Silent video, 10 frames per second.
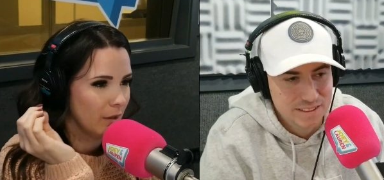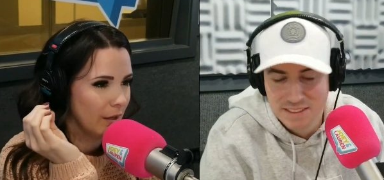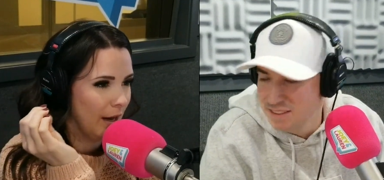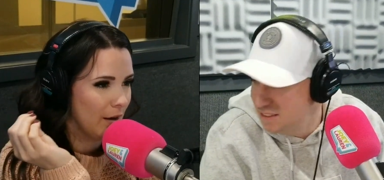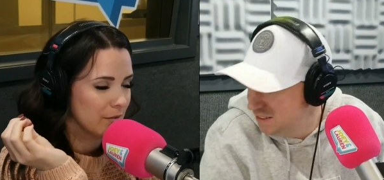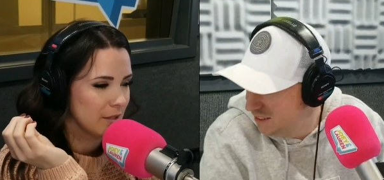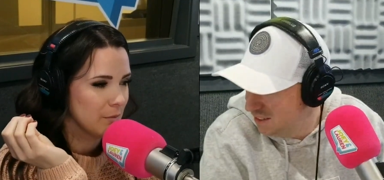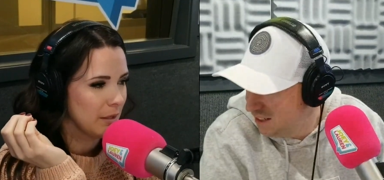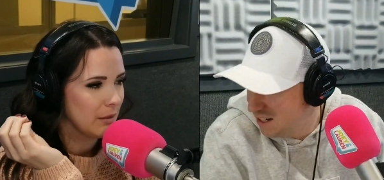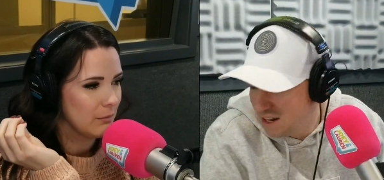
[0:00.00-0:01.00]
Speaker 1: in a house that
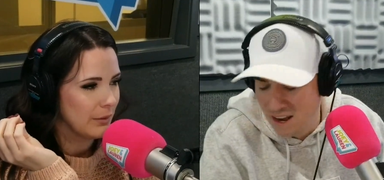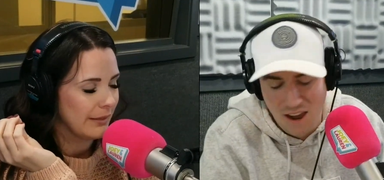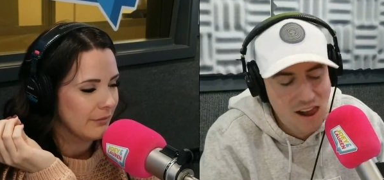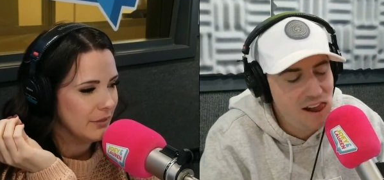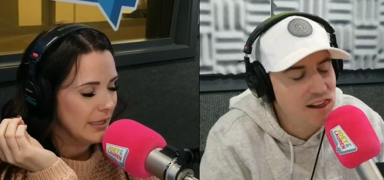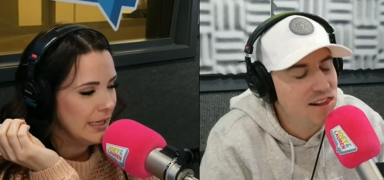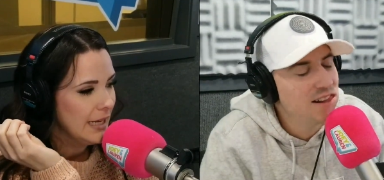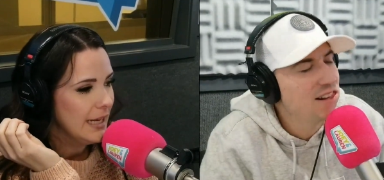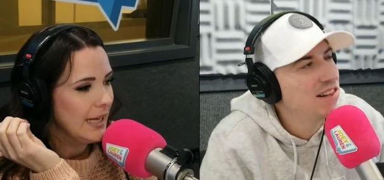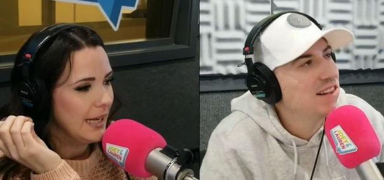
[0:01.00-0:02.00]
we we lived in,
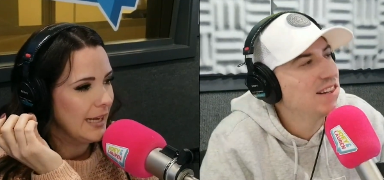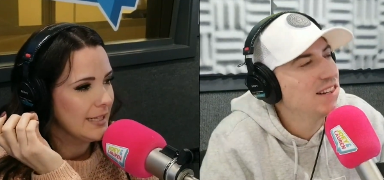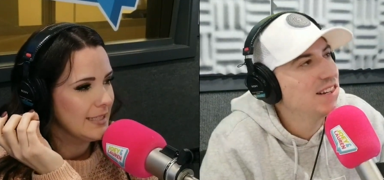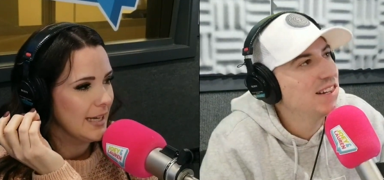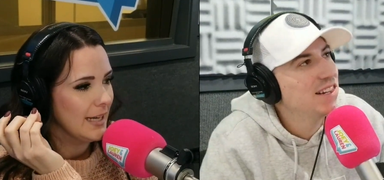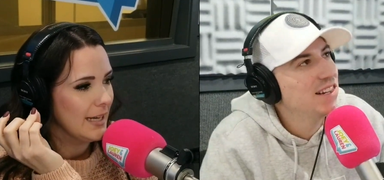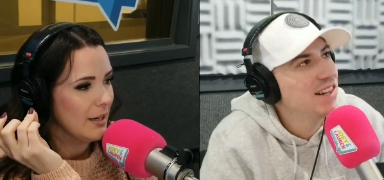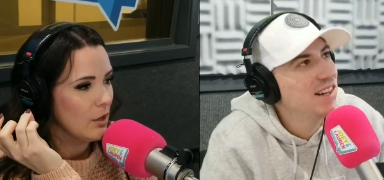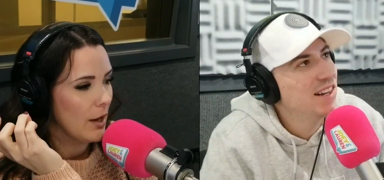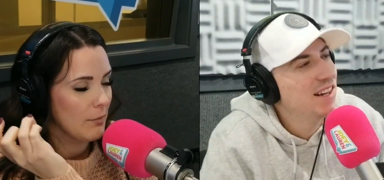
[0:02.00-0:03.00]
and uh,
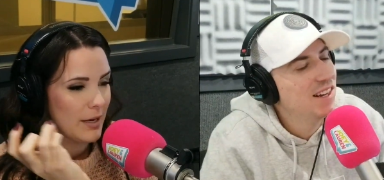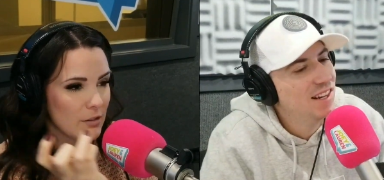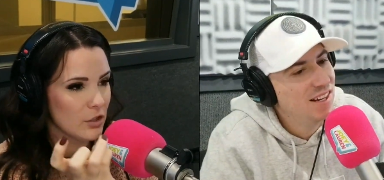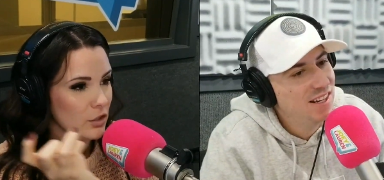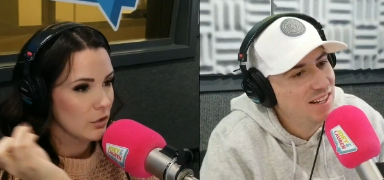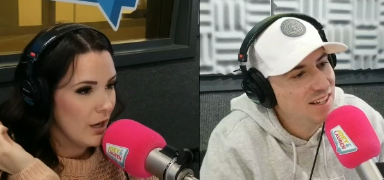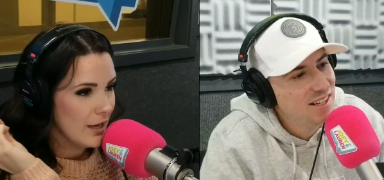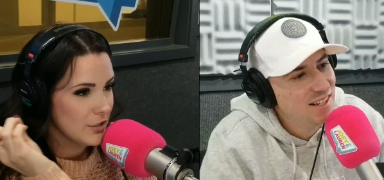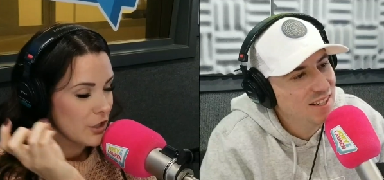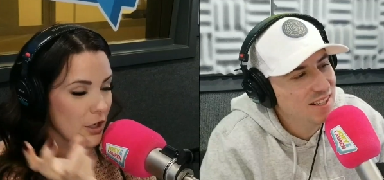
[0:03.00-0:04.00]
I went out to the
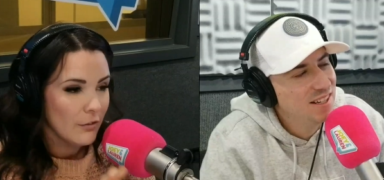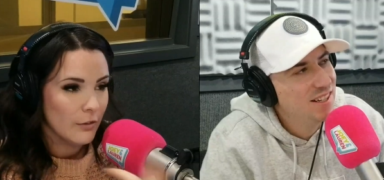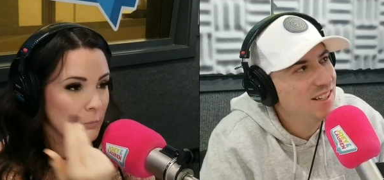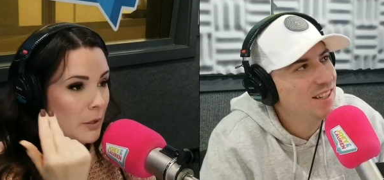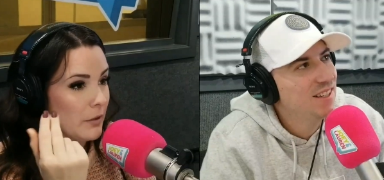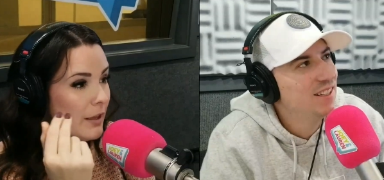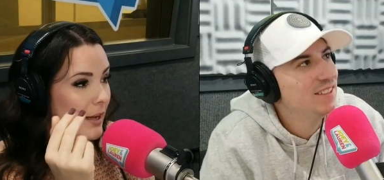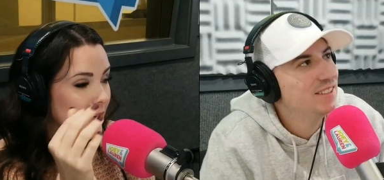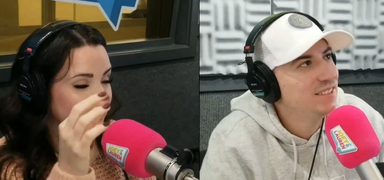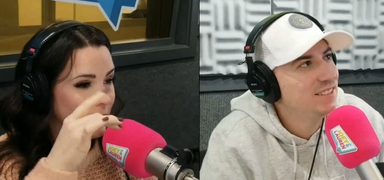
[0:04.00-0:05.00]
garage, flipped on the
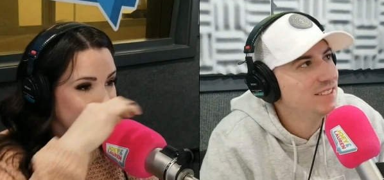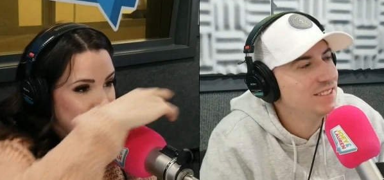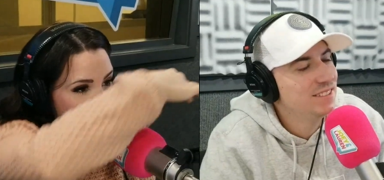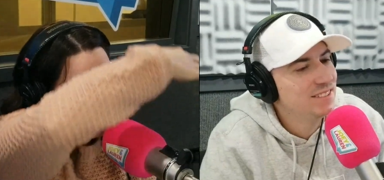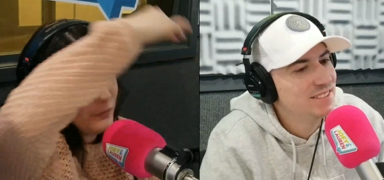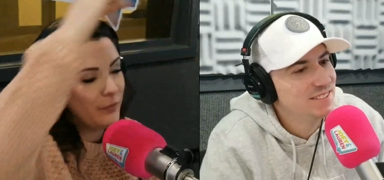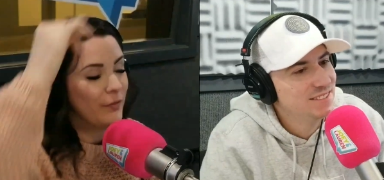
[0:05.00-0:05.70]
light, and